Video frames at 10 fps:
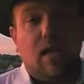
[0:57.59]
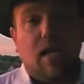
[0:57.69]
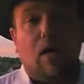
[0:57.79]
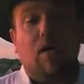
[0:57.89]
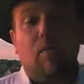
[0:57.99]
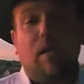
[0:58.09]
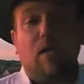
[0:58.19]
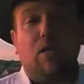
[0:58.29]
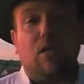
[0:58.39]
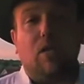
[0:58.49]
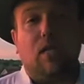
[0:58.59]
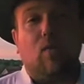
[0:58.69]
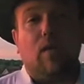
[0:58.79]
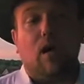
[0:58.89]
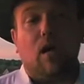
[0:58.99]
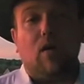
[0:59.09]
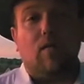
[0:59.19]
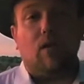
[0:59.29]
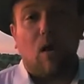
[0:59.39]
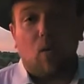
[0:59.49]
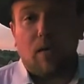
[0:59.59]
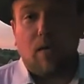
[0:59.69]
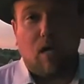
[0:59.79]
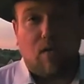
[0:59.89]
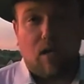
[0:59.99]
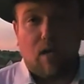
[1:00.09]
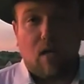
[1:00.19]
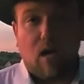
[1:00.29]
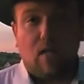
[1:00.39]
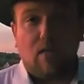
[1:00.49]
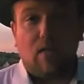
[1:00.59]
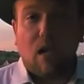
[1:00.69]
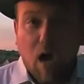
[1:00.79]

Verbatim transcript: And I wanna make sure that we are lowering healthcare costs,